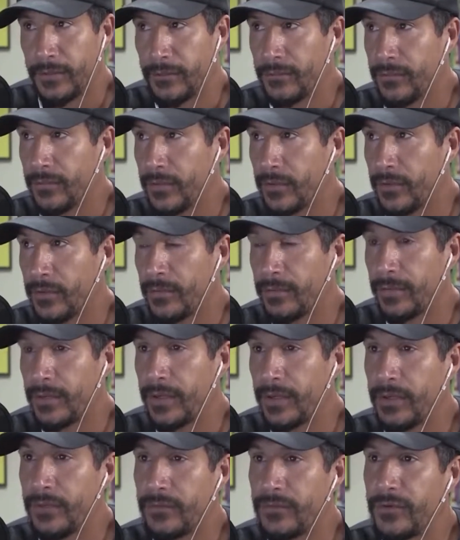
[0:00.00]
group
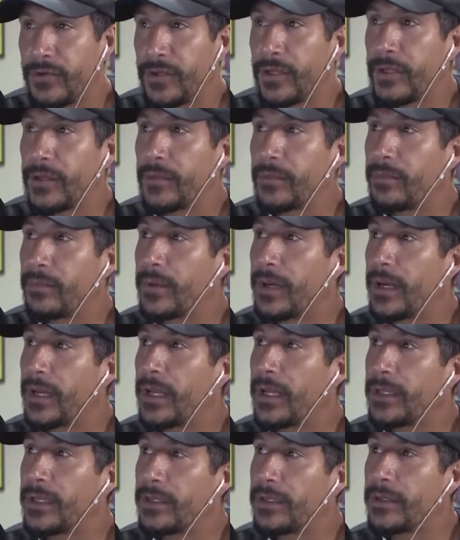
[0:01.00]
coaching,
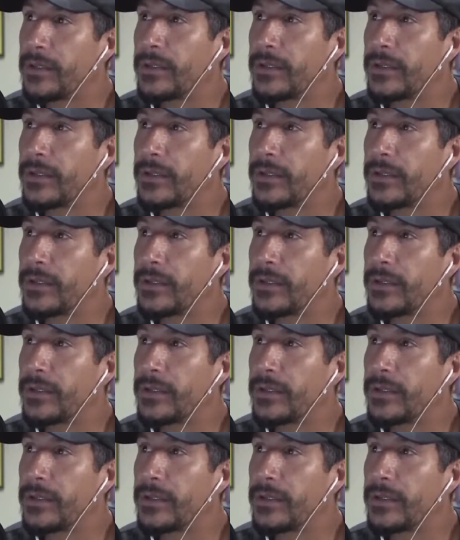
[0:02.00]
but